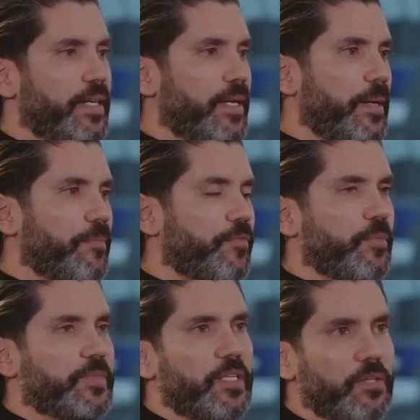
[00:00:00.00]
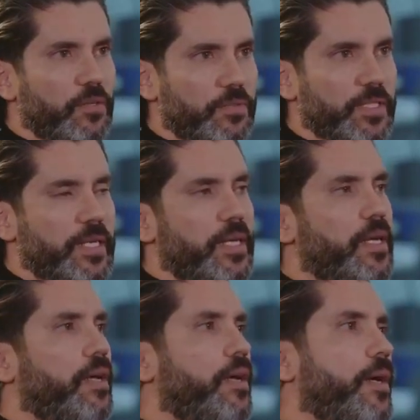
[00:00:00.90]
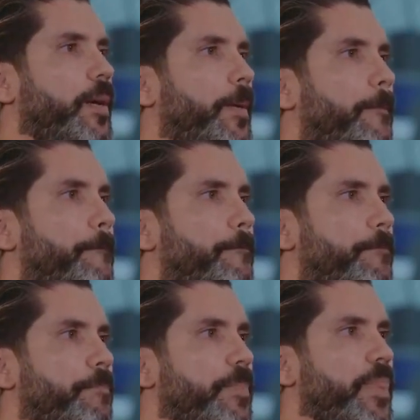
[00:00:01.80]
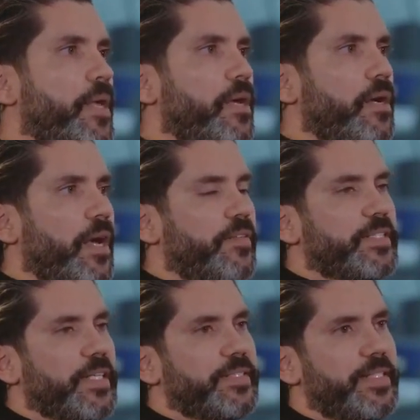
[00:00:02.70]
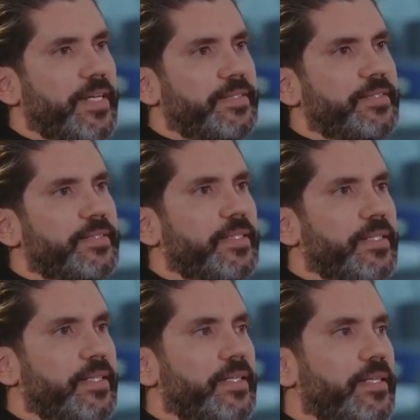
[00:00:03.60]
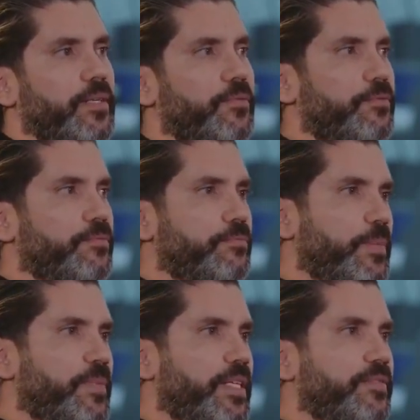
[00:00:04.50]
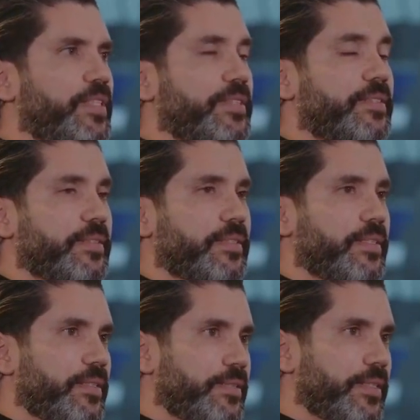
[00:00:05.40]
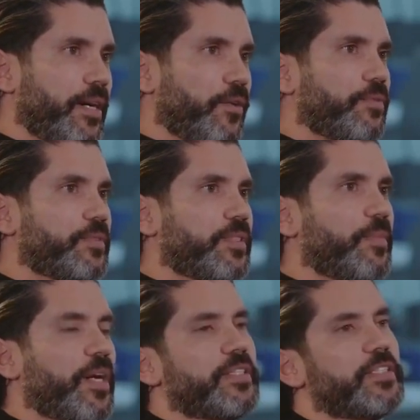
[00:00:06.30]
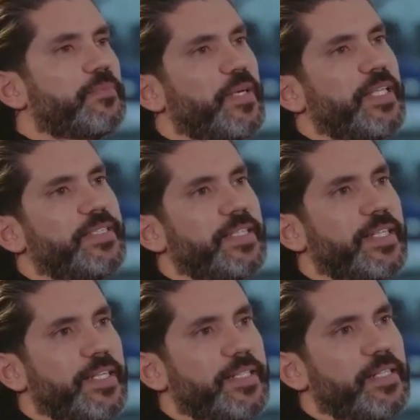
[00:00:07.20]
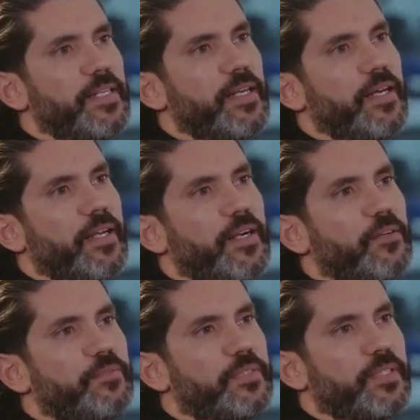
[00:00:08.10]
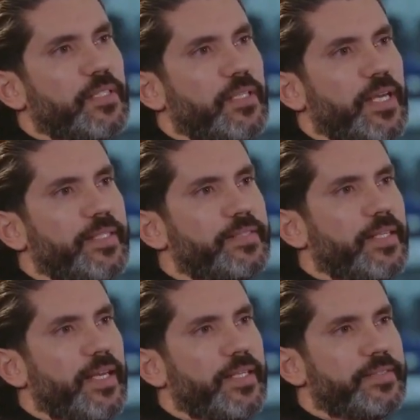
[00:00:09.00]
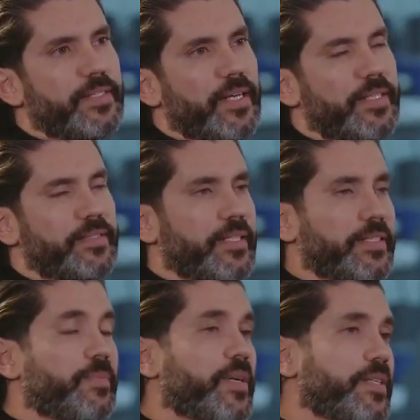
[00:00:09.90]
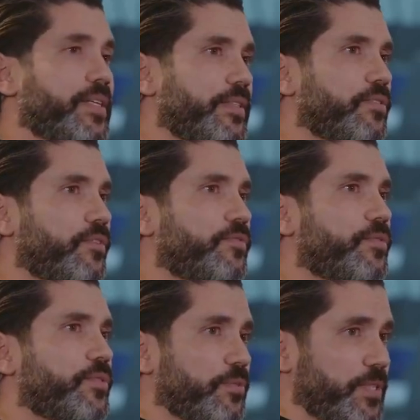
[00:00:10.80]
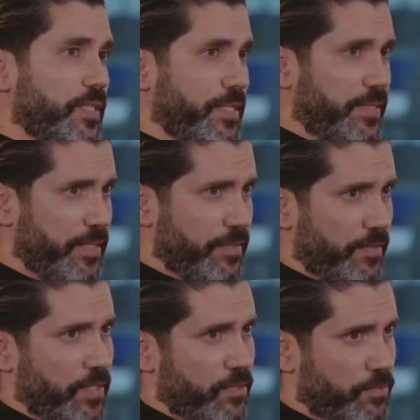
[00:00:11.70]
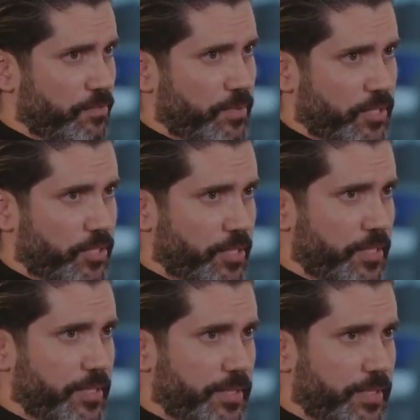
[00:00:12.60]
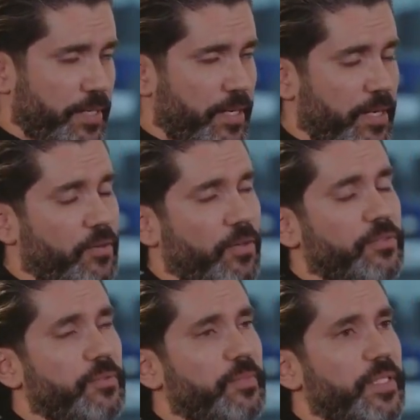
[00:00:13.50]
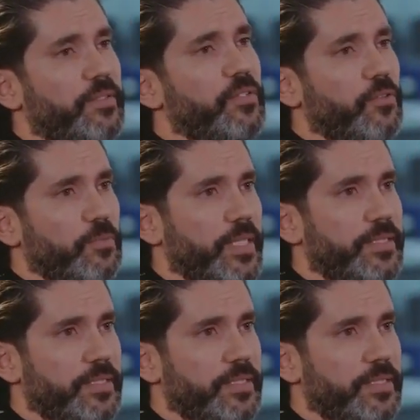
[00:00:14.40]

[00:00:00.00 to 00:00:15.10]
from their lows. Having said that, we believe that now the market is pricing in around 89-90% of 2019 revenues, which are going to be recouped by